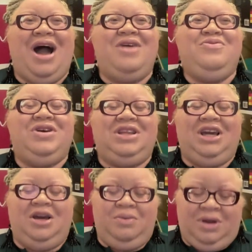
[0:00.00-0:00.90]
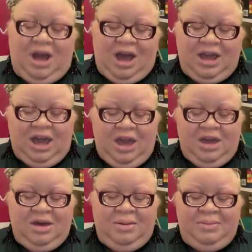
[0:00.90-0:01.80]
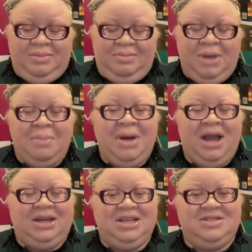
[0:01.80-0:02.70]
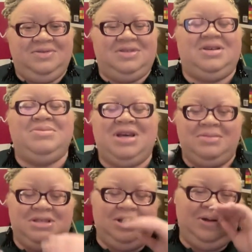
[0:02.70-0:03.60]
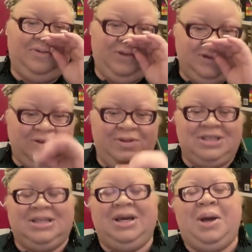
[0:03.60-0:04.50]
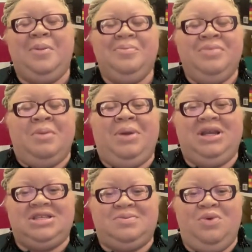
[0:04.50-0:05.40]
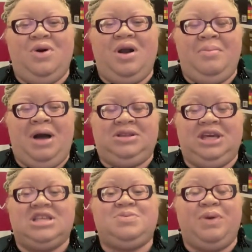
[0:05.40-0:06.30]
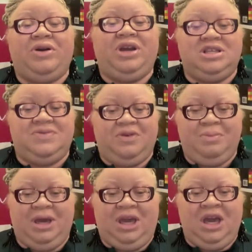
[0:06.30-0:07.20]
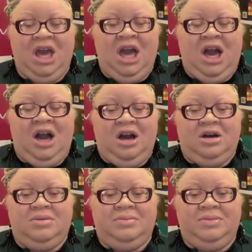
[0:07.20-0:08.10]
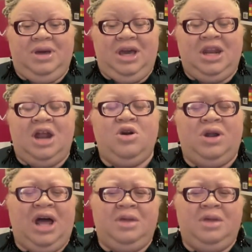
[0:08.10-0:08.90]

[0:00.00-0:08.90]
I really, when I am, my mind is sometimes it's a little futuristic, but it's more about the experience for me. And I know a lot